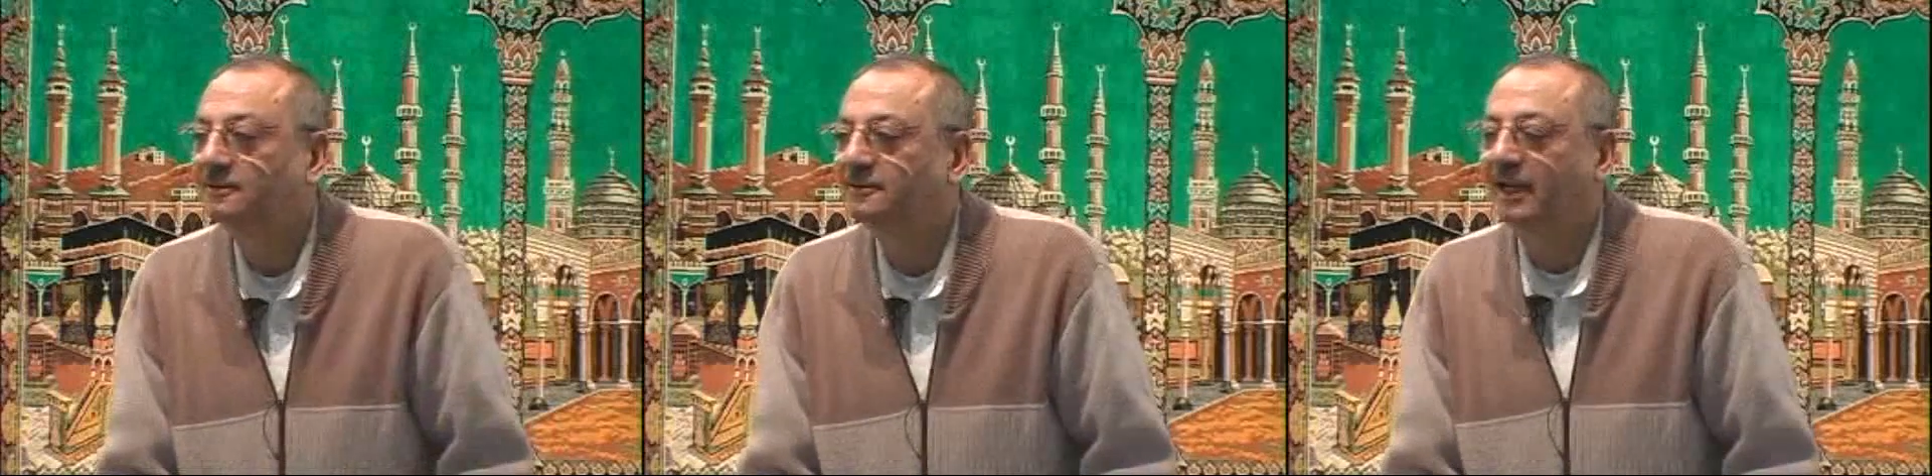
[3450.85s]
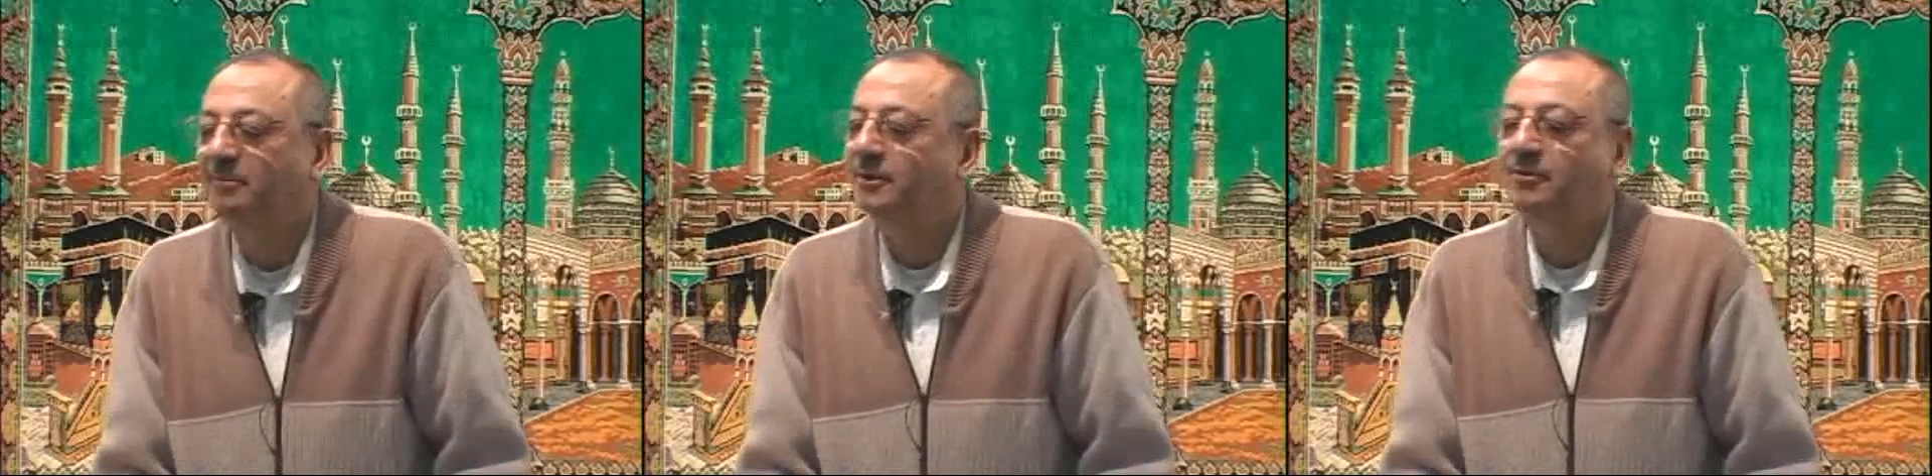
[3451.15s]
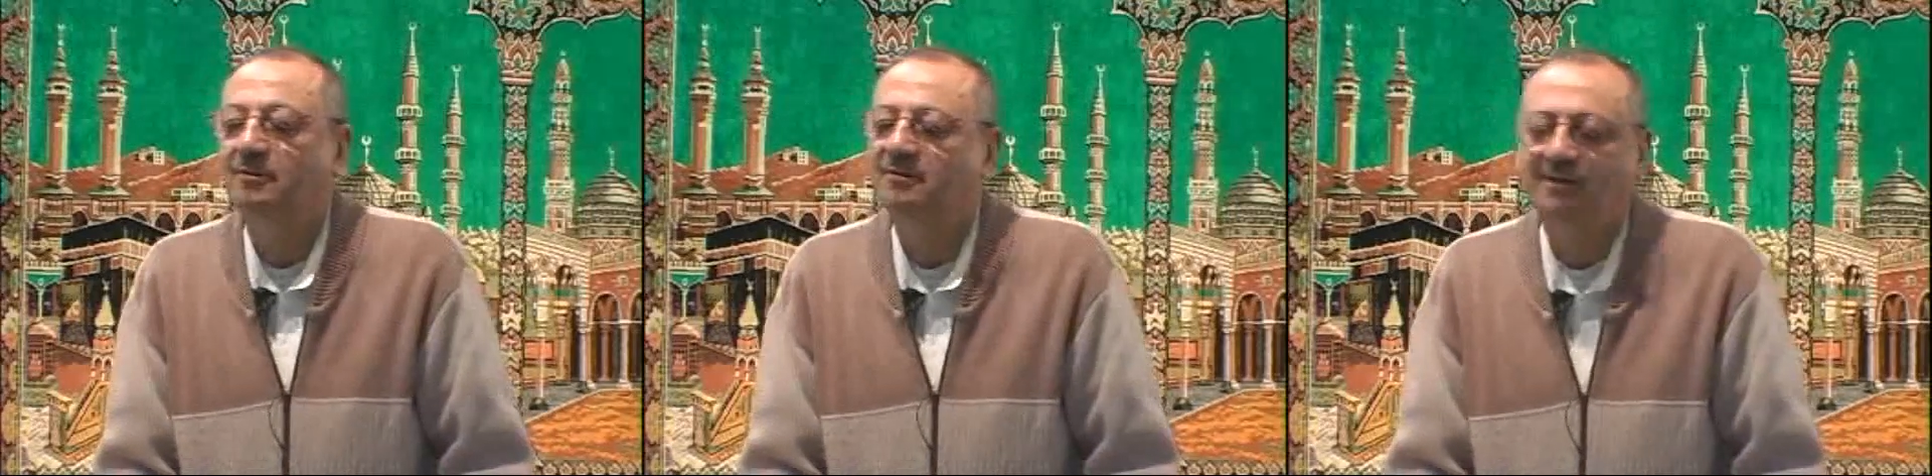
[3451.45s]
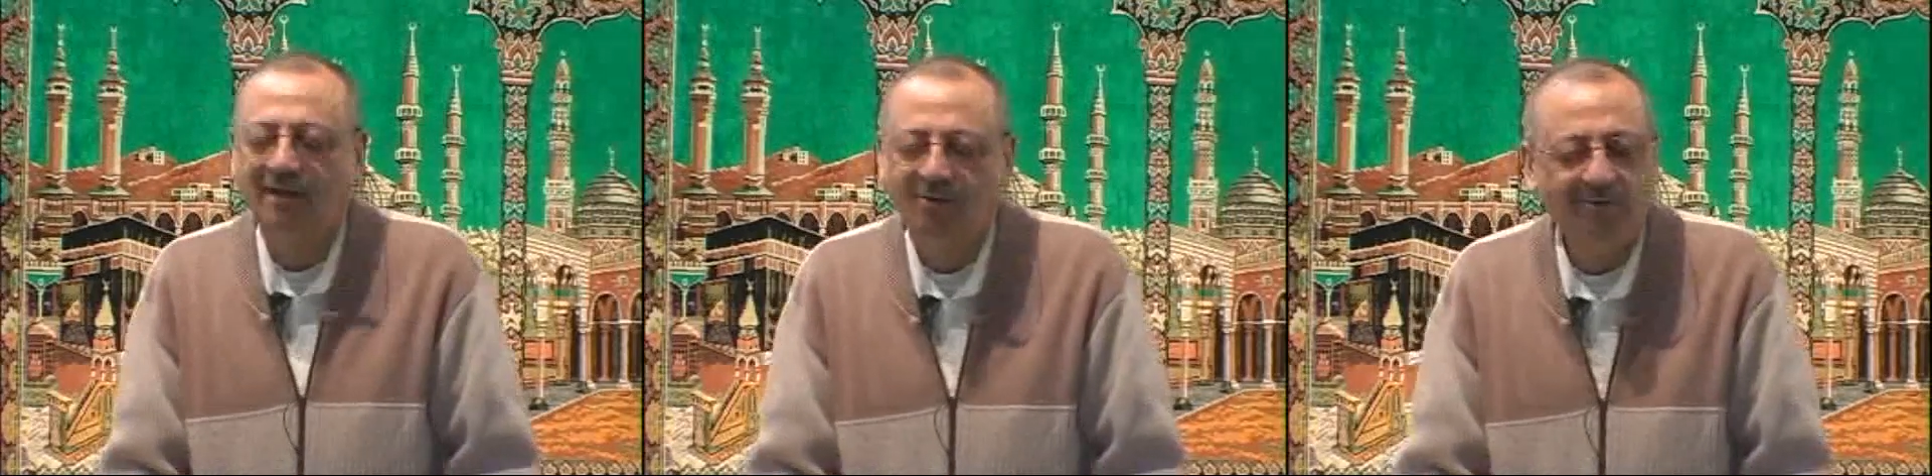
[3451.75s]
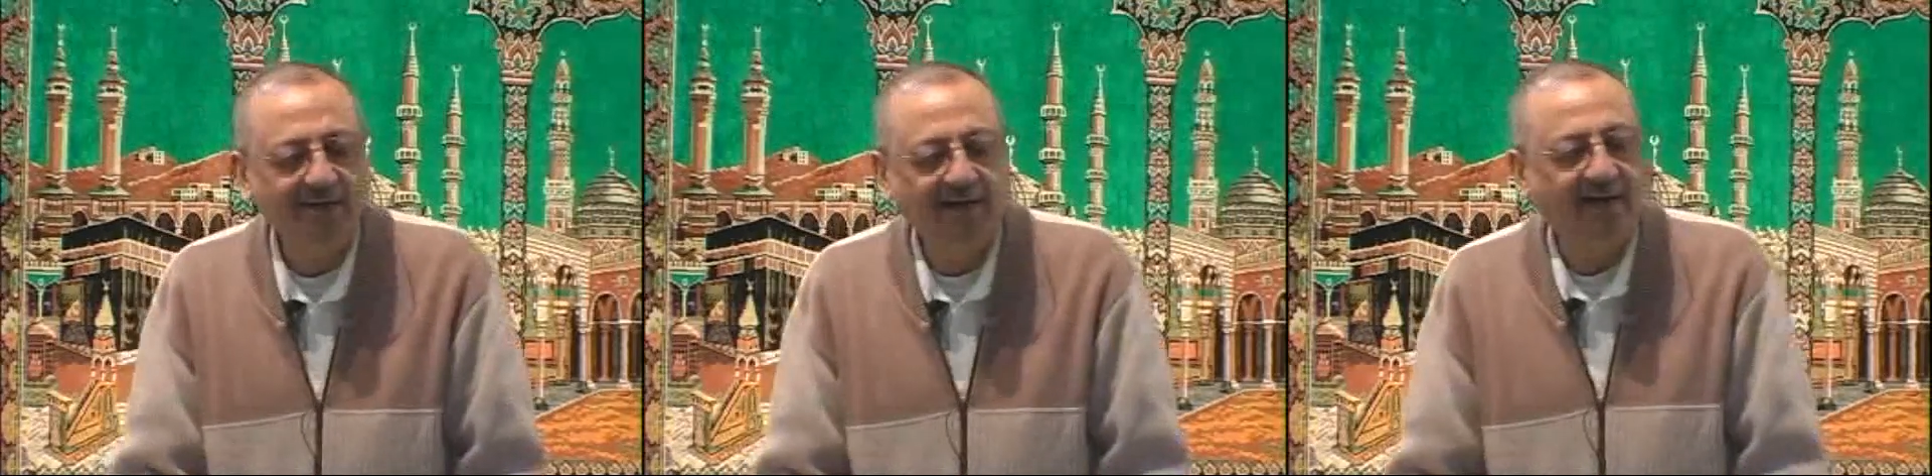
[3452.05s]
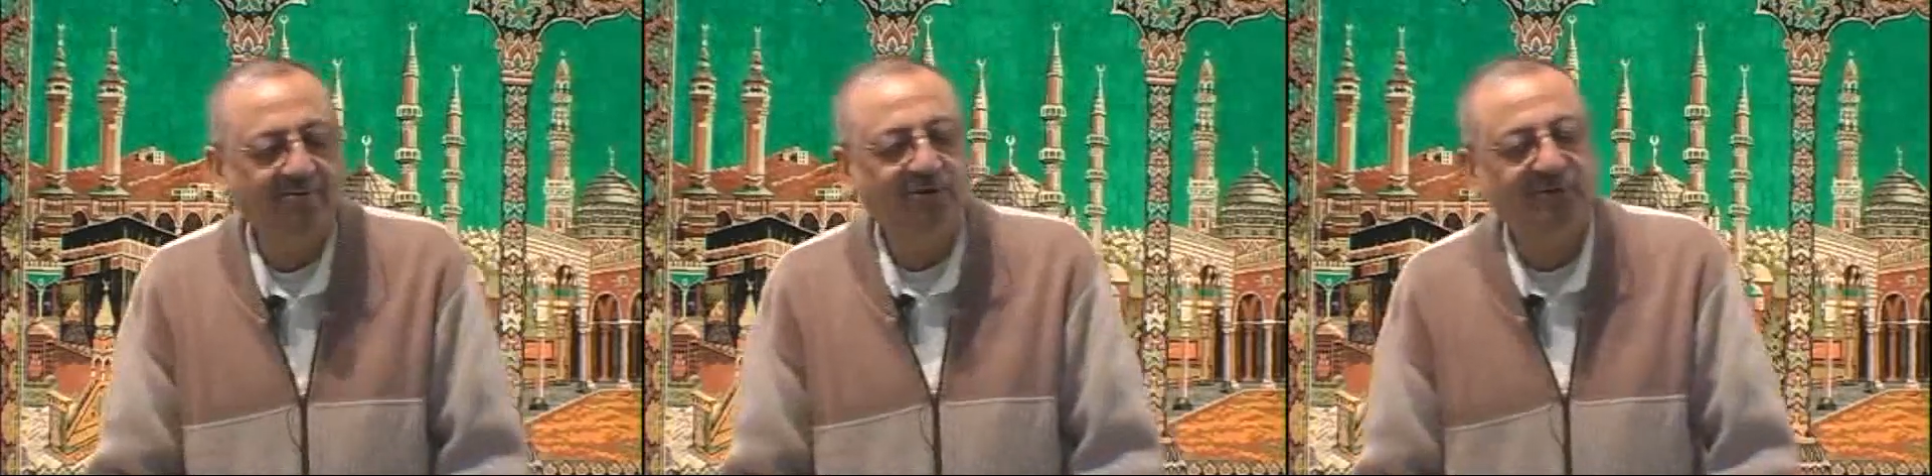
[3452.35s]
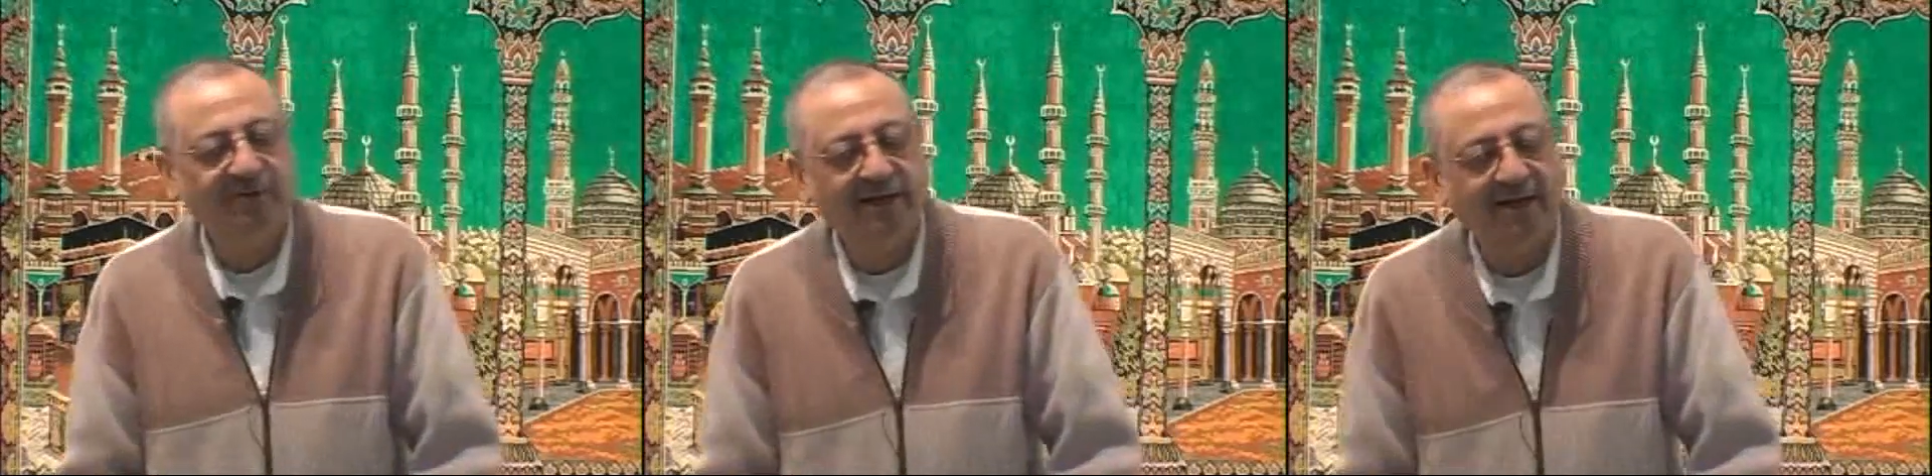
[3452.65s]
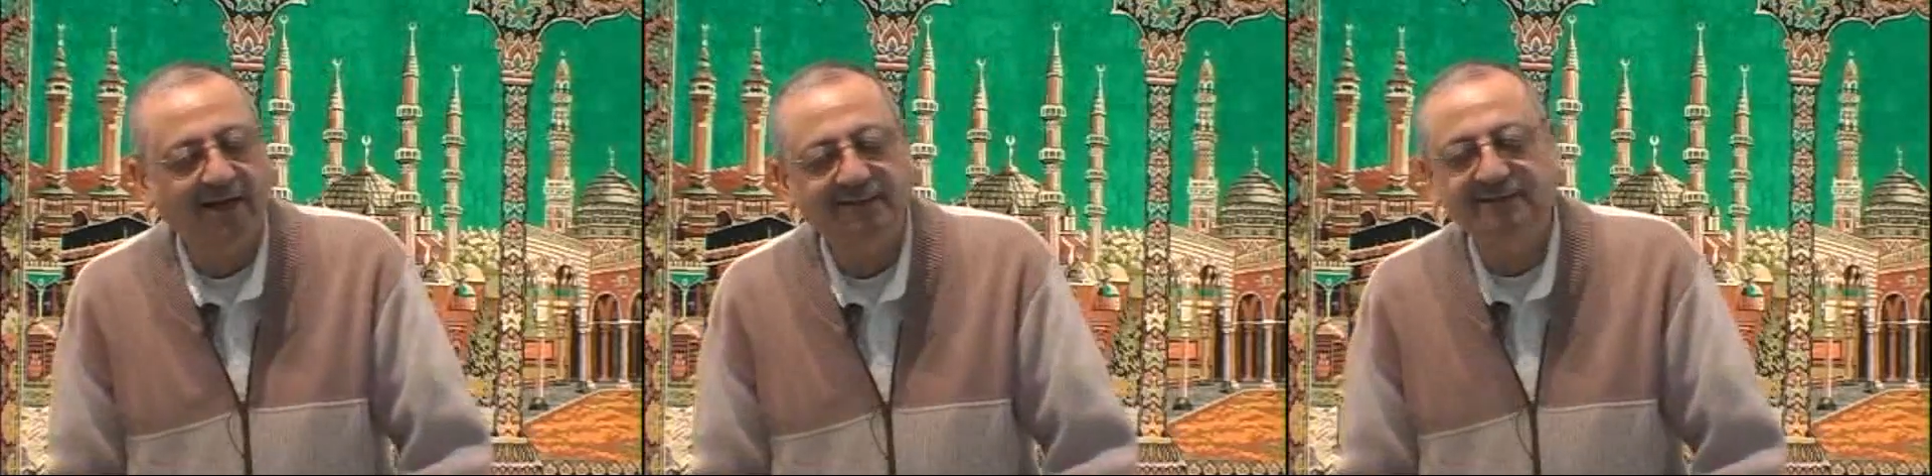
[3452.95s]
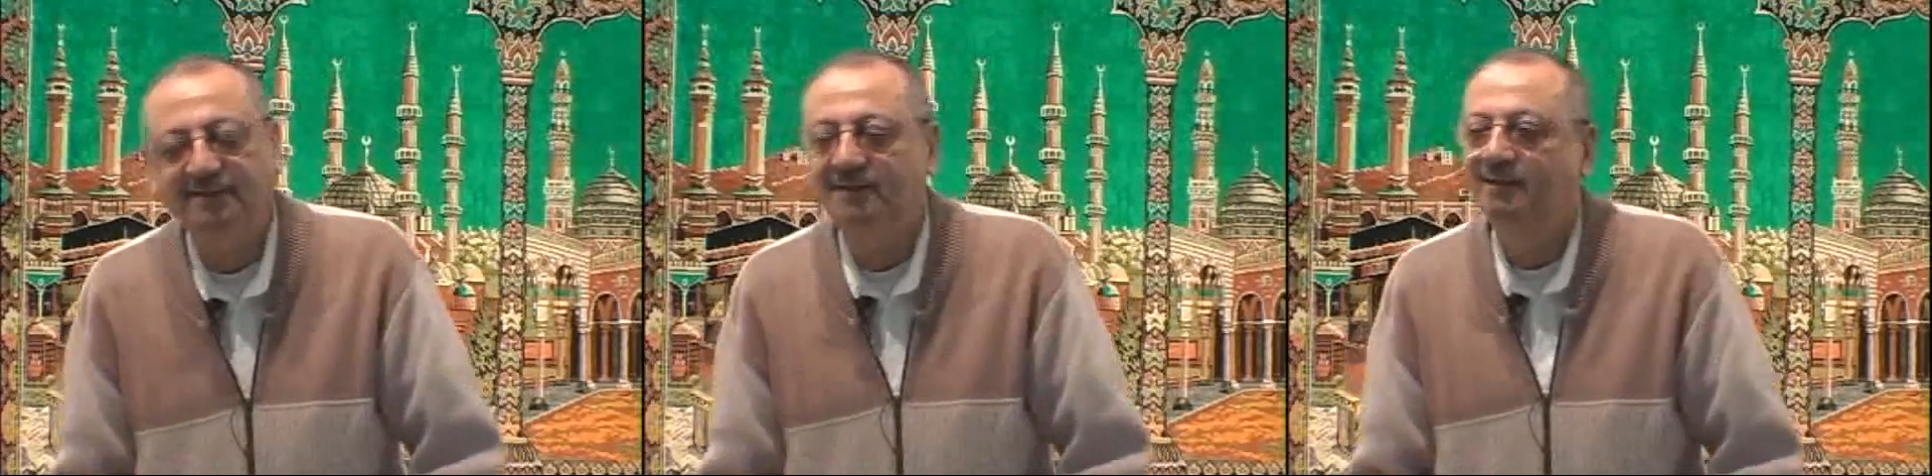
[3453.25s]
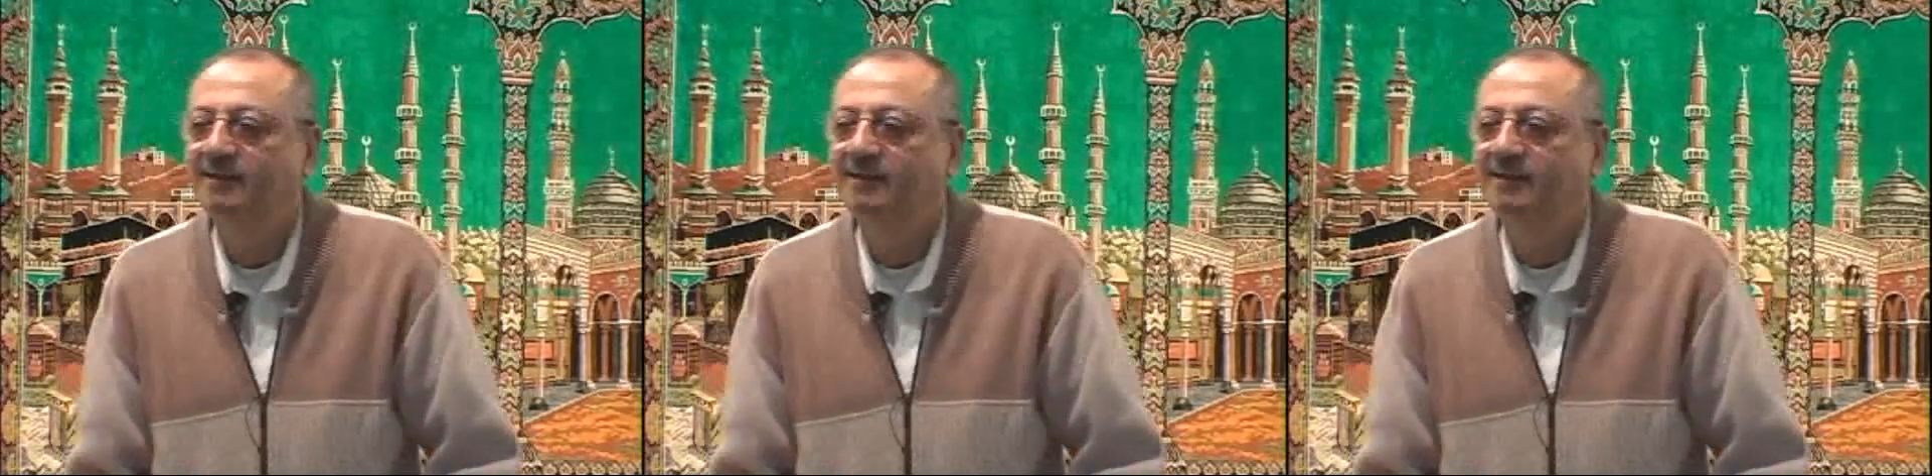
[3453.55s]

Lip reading: Tell me loudly, I want to hear an.